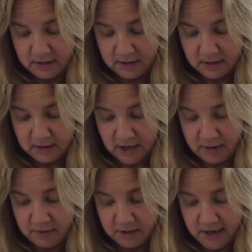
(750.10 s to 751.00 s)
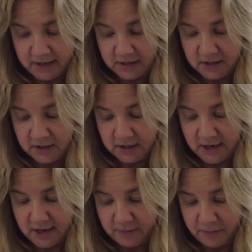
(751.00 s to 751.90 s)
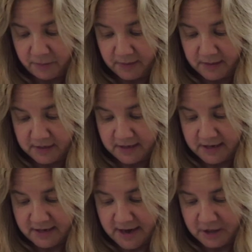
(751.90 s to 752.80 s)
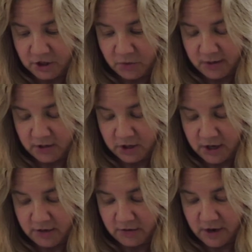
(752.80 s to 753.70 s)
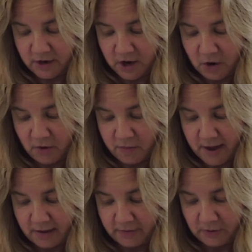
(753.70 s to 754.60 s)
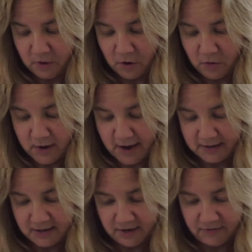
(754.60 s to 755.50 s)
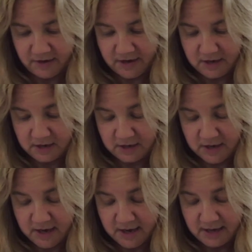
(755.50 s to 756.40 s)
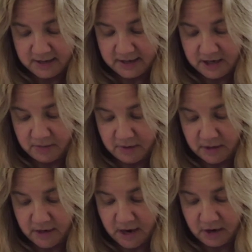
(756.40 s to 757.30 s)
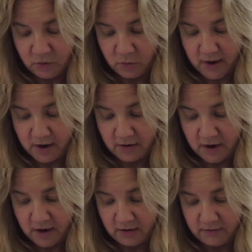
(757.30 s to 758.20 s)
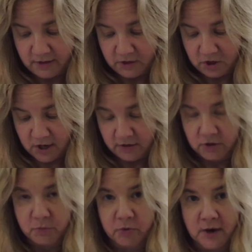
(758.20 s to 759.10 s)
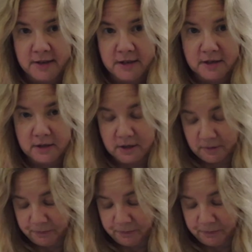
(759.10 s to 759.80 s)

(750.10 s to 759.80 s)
simultaneously sit next to each other and go about their own activities, seemingly unaware of each other's presence.